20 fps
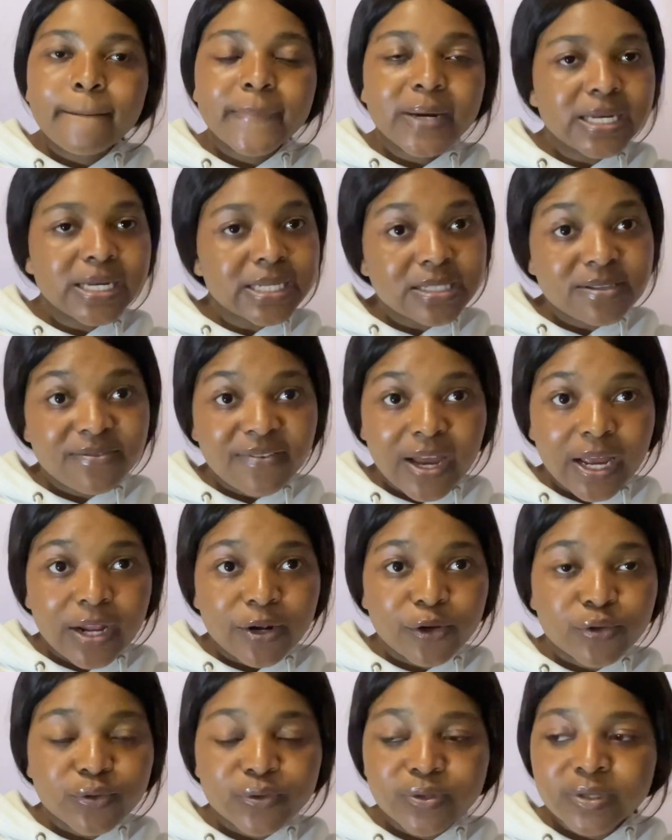But it's
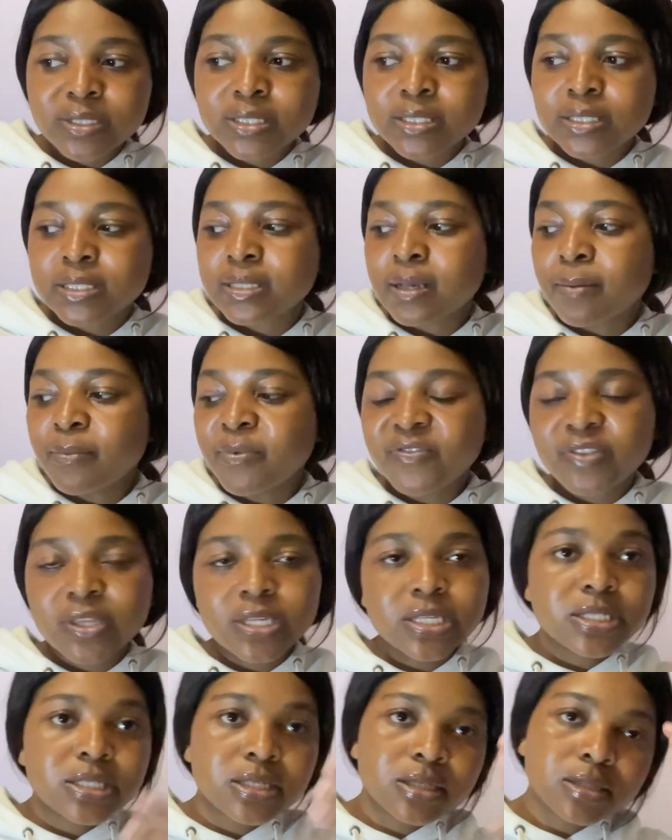fine, because some of
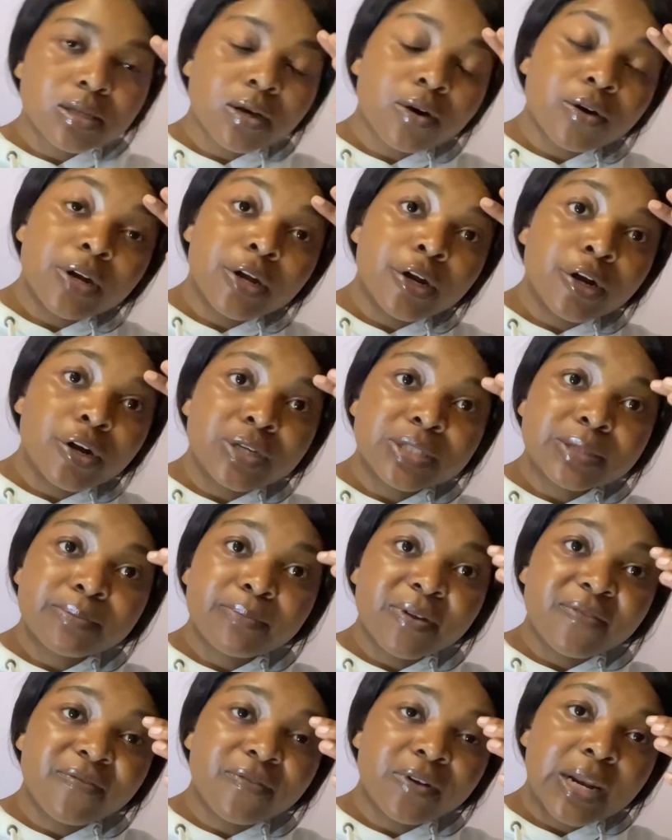these things I want to last
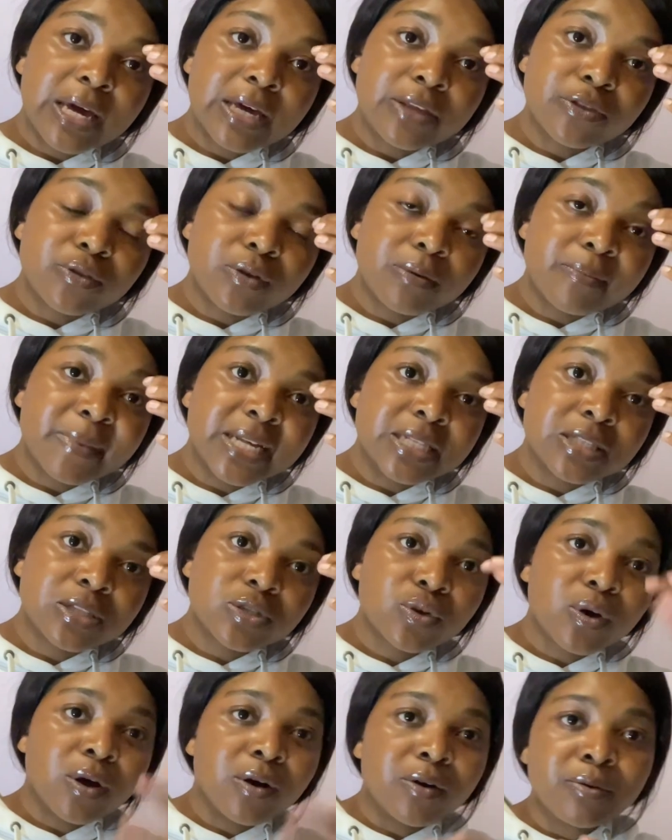me for 3
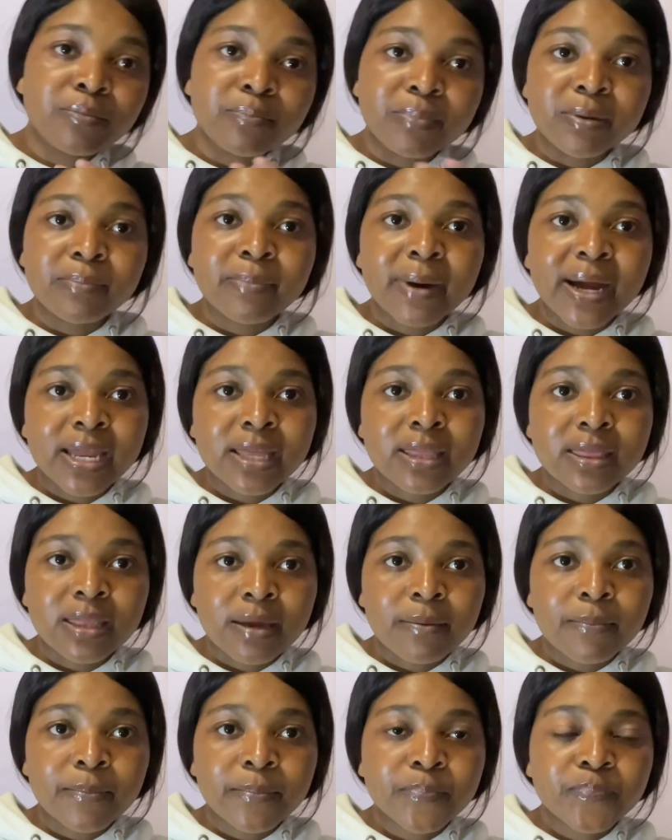months, so I won't be buying
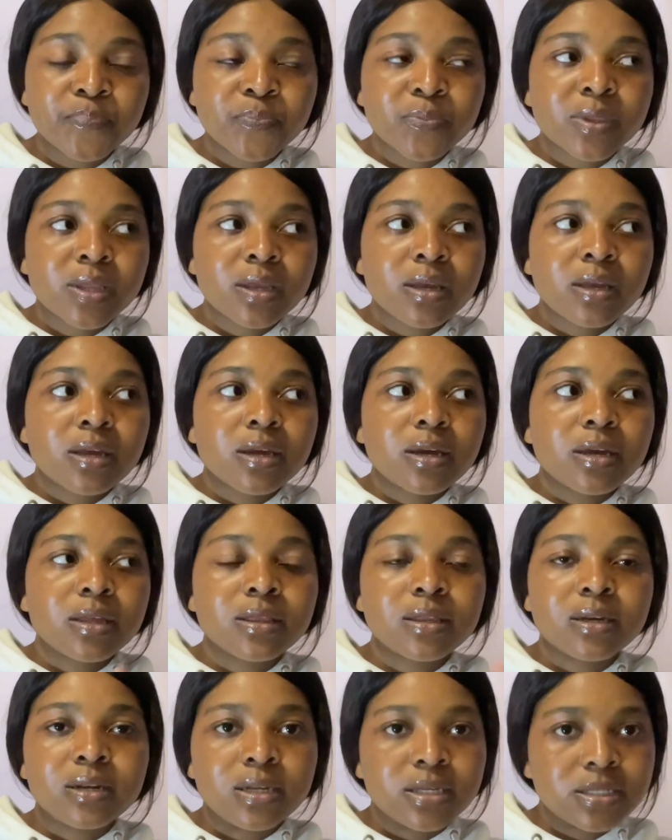them
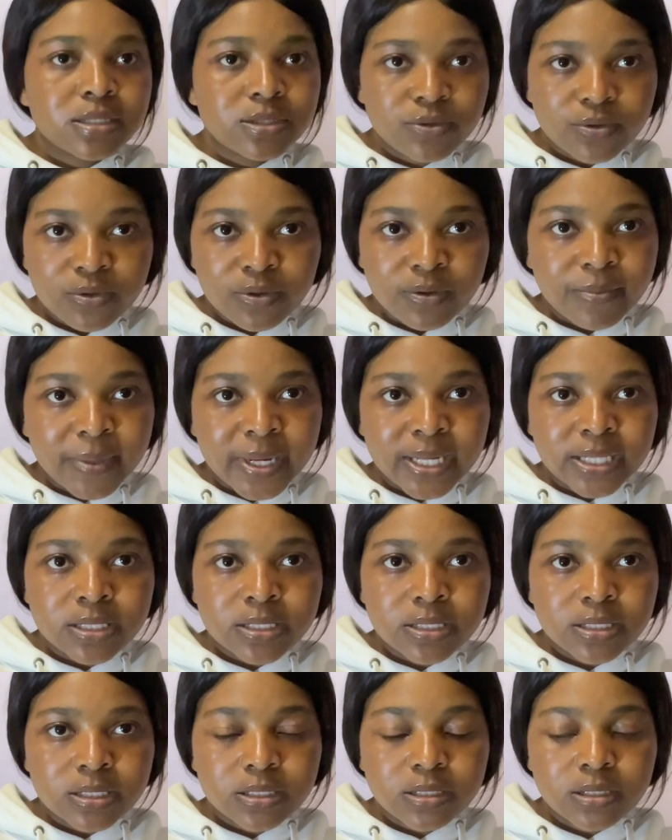in the next 3
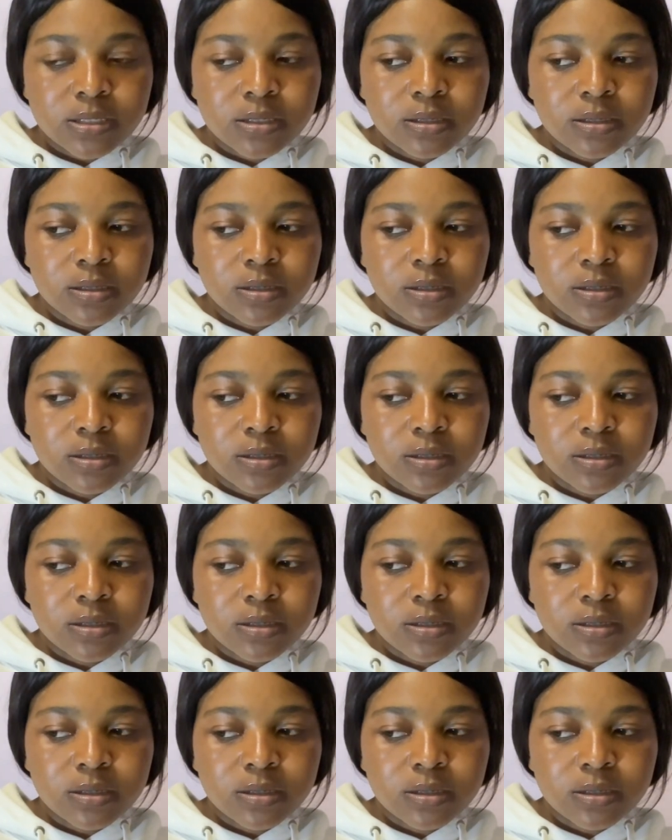months